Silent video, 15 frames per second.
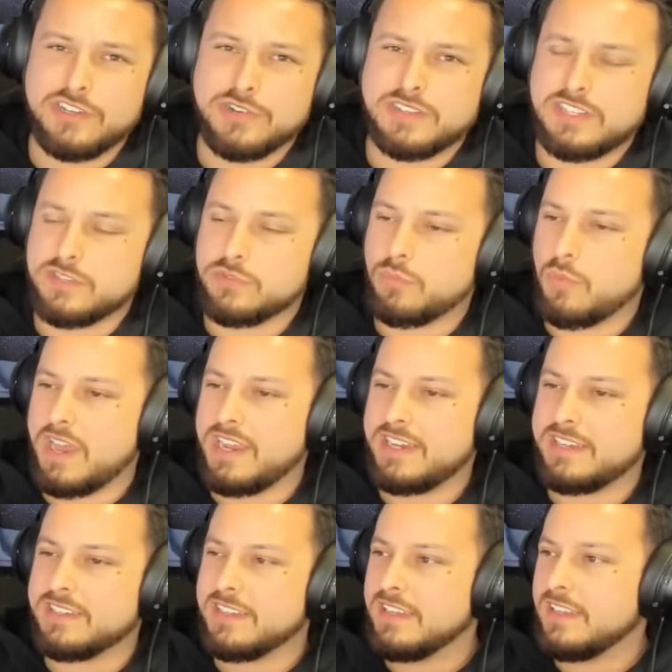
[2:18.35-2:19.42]
You're in these
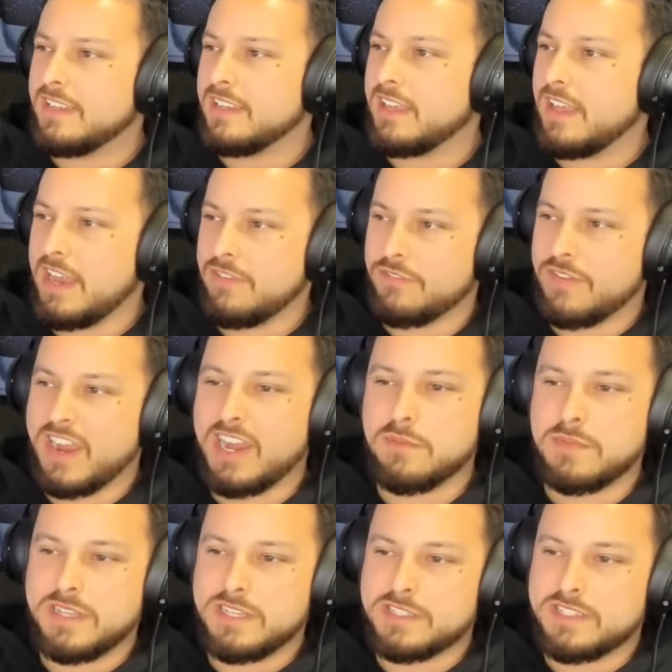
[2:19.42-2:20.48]
white
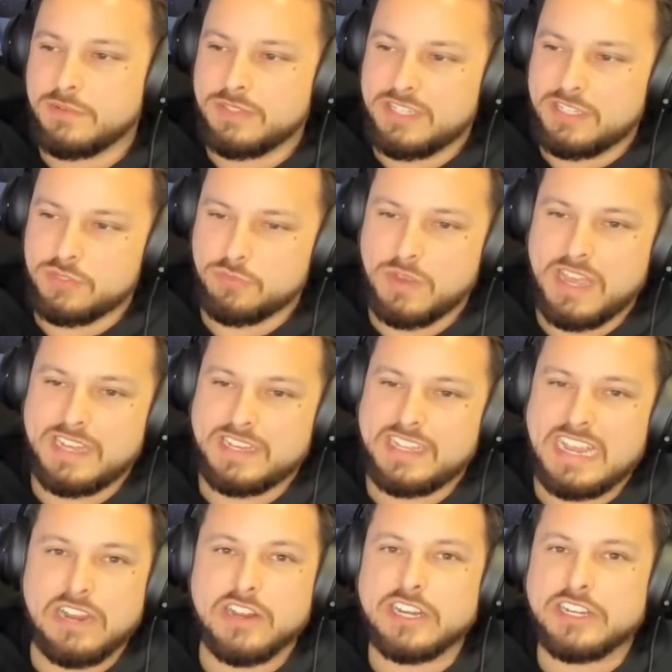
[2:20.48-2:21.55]
environments with these red
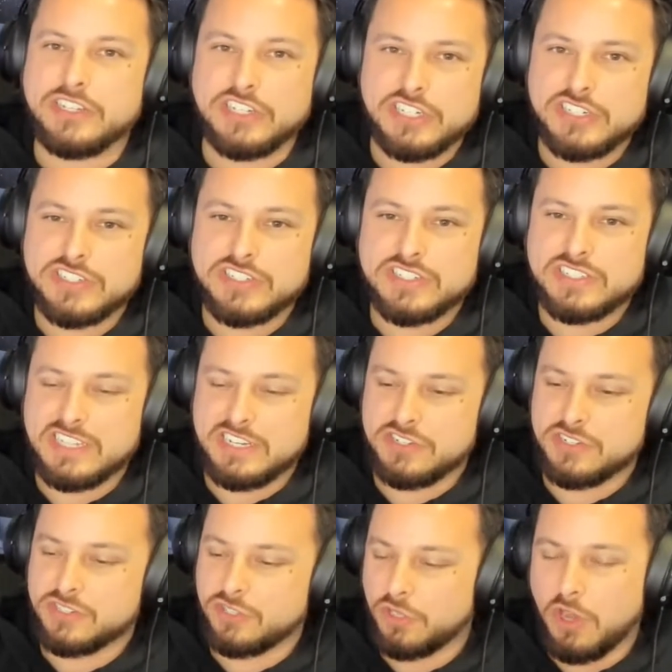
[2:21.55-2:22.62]
characters. They
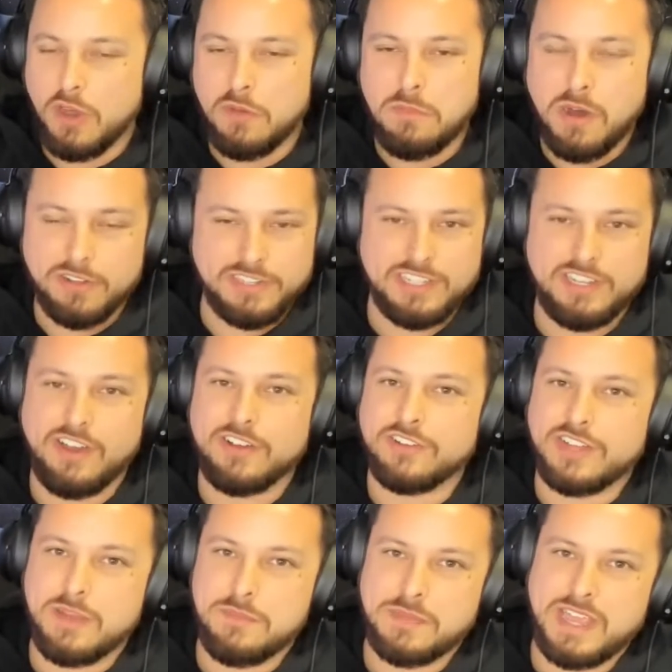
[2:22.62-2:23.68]
just look all polygonal
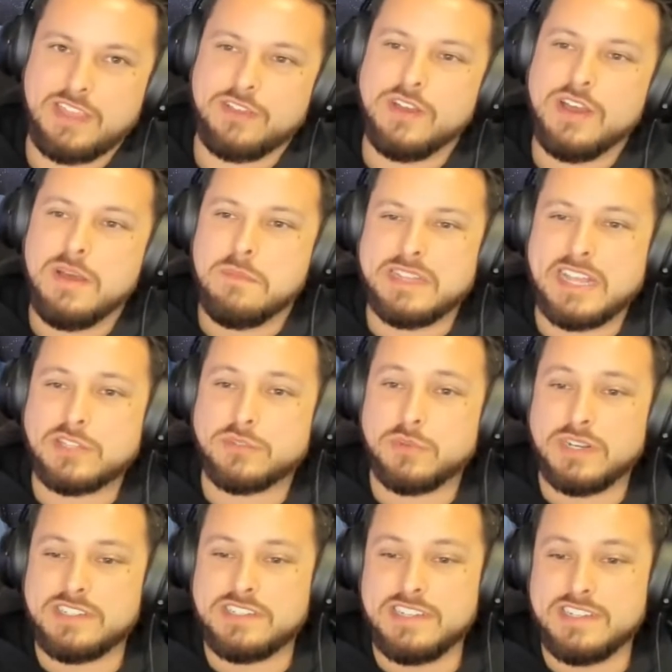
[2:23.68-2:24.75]
coming at you, but that's what
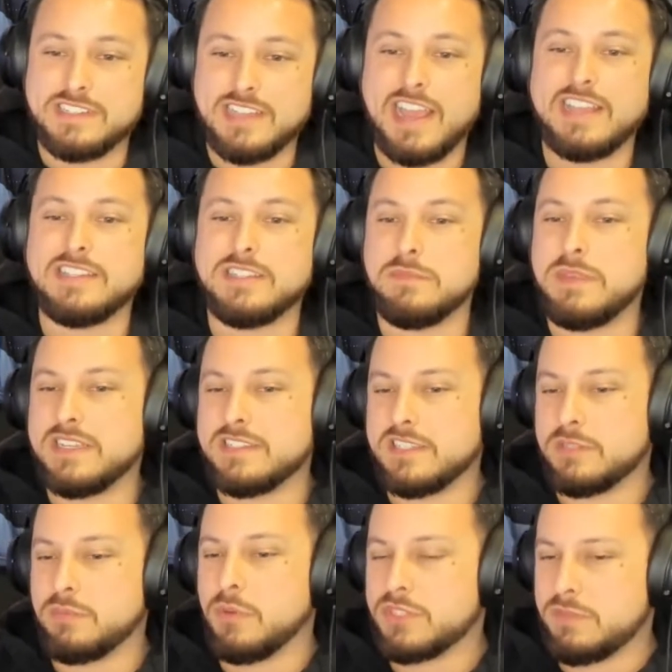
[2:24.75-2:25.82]
it's designed to be, because it's
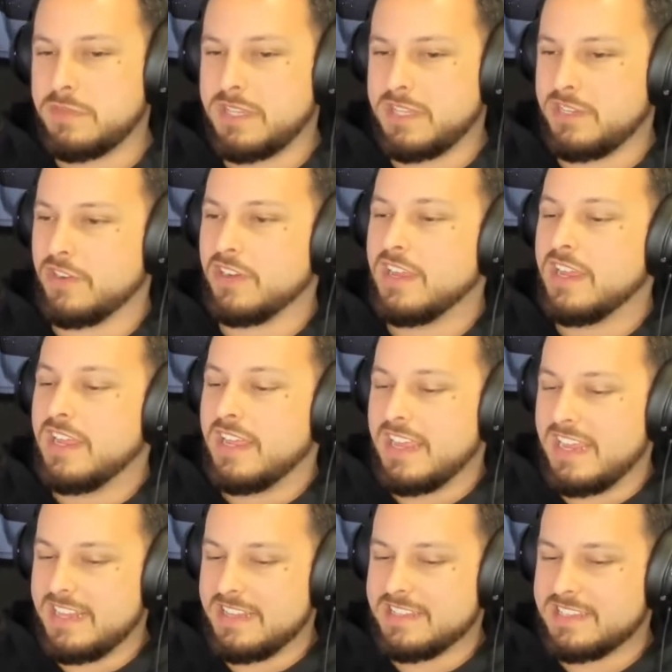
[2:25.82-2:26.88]
supposed to be that you're
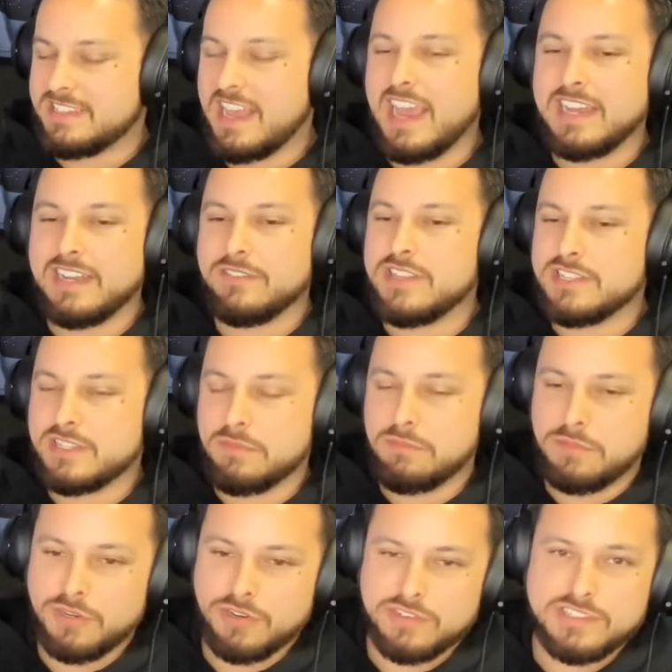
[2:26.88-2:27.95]
inside of this
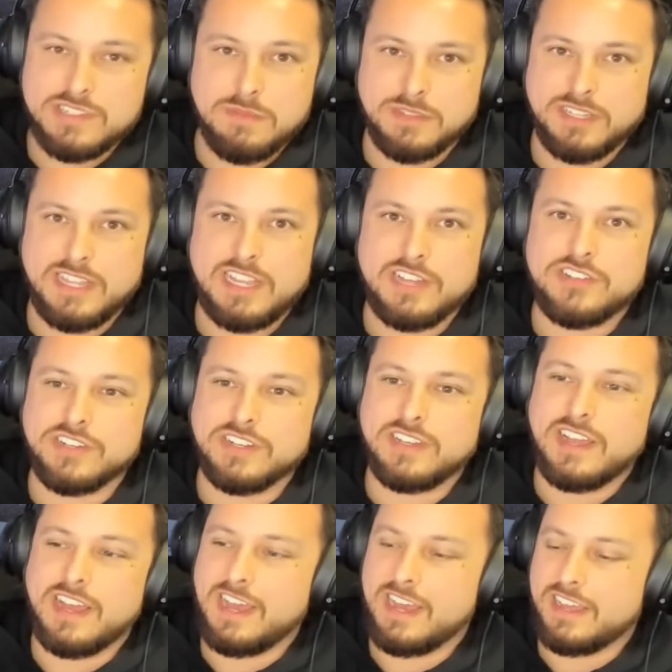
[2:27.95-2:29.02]
computer simulation
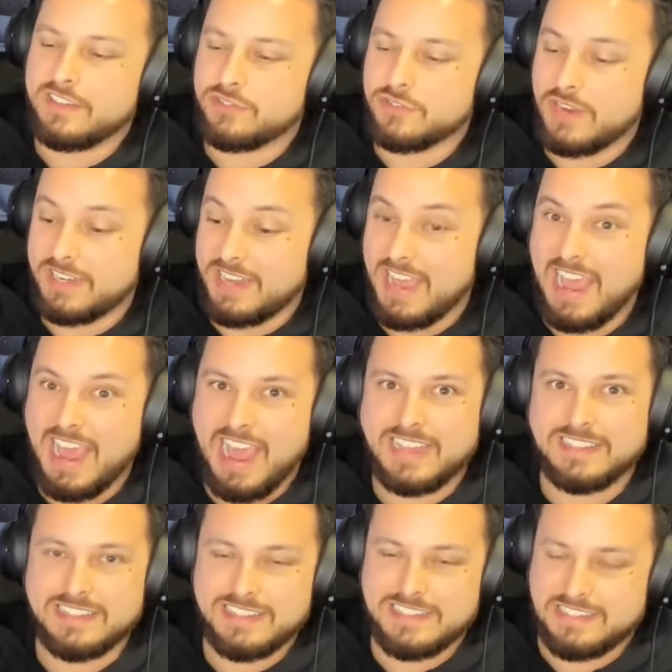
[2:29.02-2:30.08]
trying to
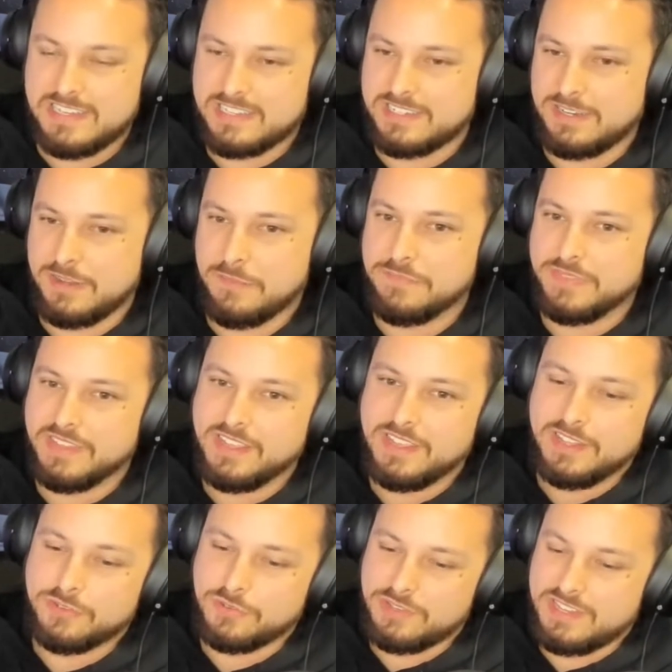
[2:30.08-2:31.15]
hack this system
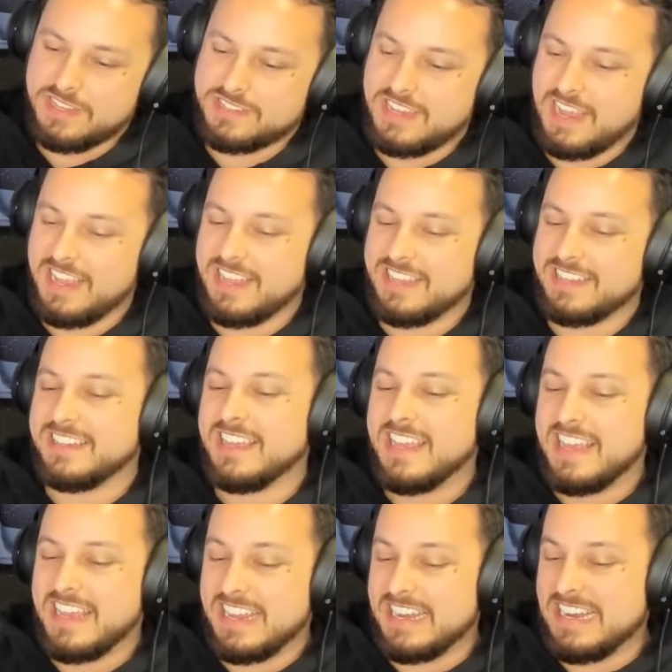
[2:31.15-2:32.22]
through this. And
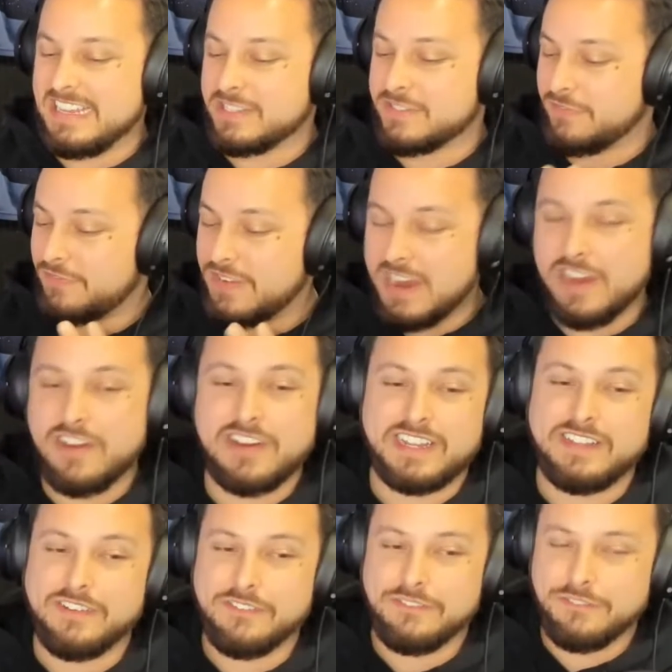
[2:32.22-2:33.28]
it's
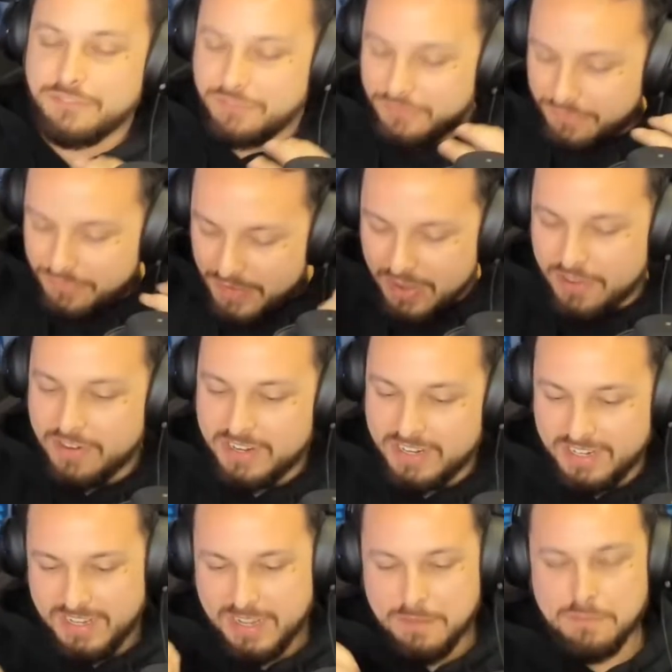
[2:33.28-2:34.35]
very,
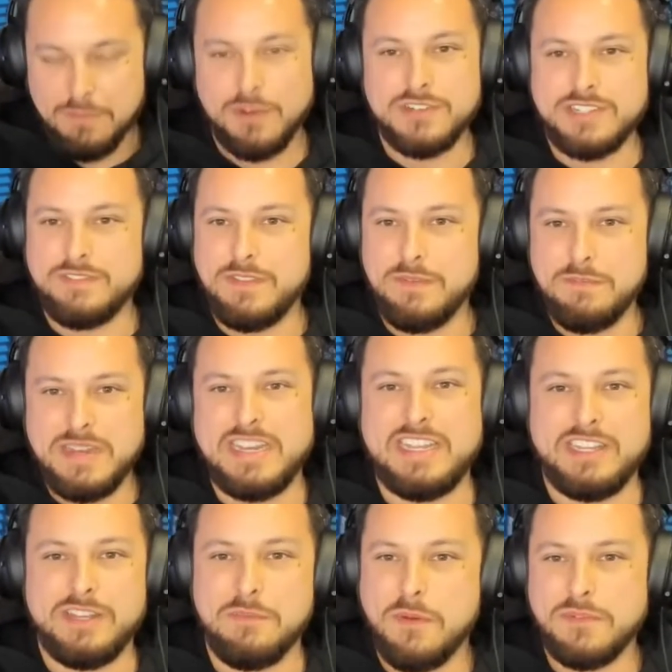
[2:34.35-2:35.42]
very immersive.
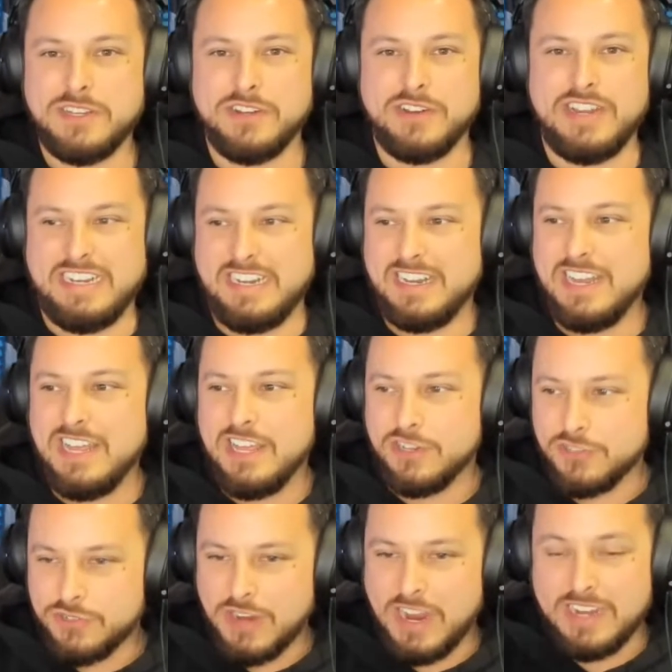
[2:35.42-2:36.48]
The moment you're in it,
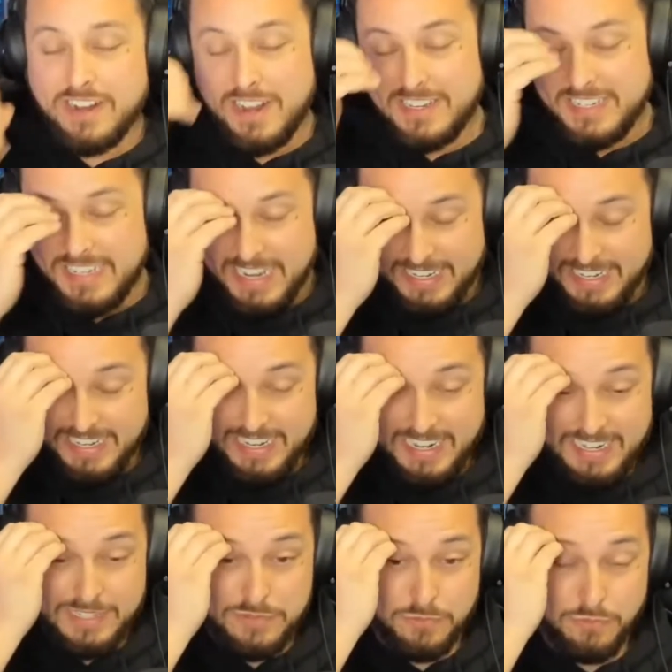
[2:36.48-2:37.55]
you're trying not to get hit,
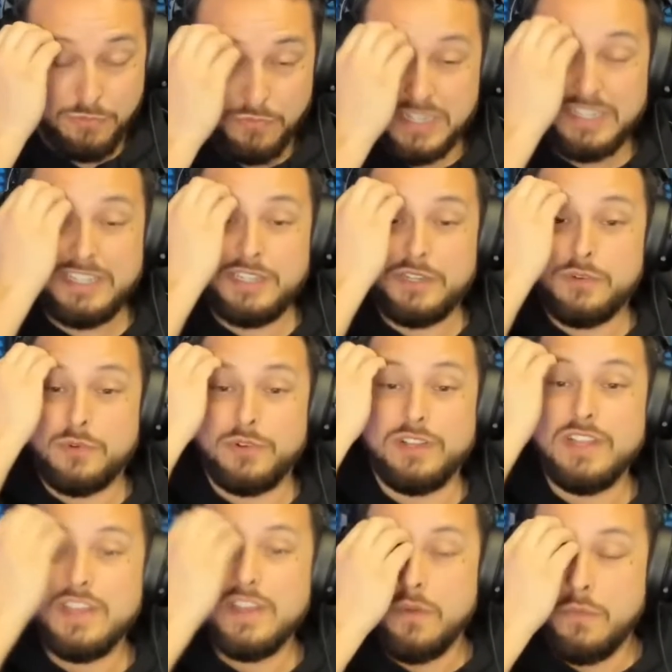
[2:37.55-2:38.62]
and it's really cool.
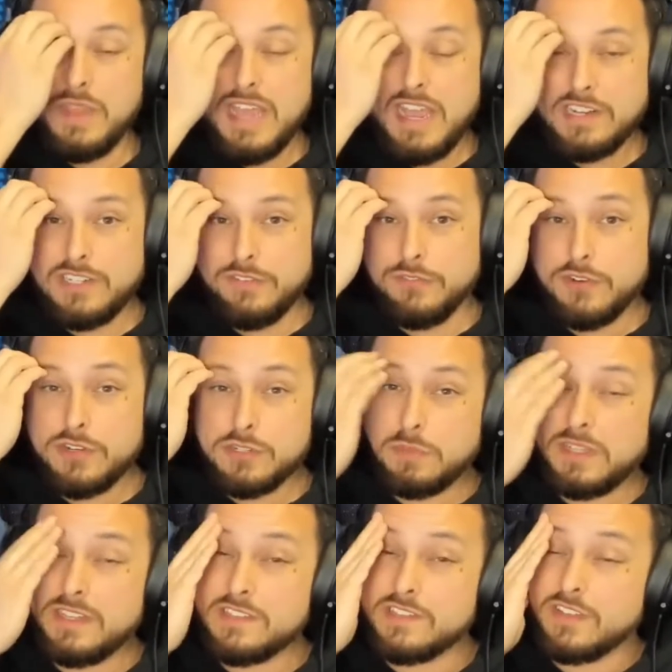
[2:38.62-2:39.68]
We actually first
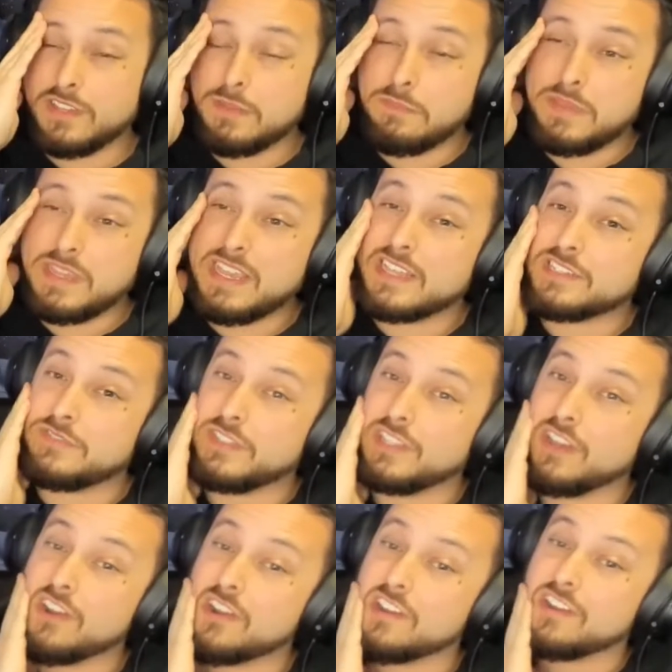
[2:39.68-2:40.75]
played this on the
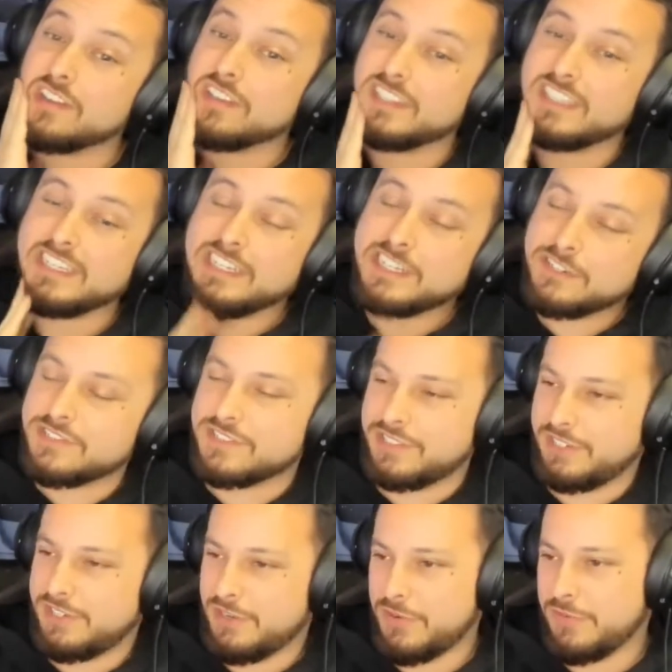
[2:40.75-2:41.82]
PSVR years
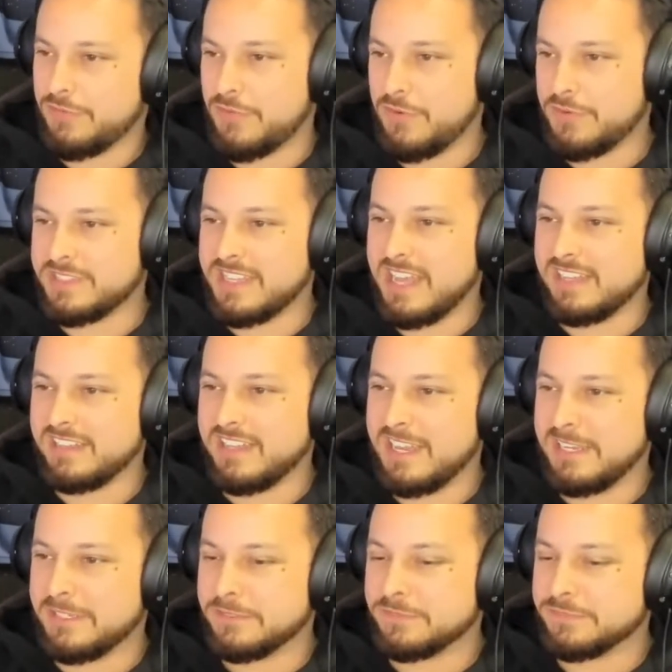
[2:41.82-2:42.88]
ago. What was that like?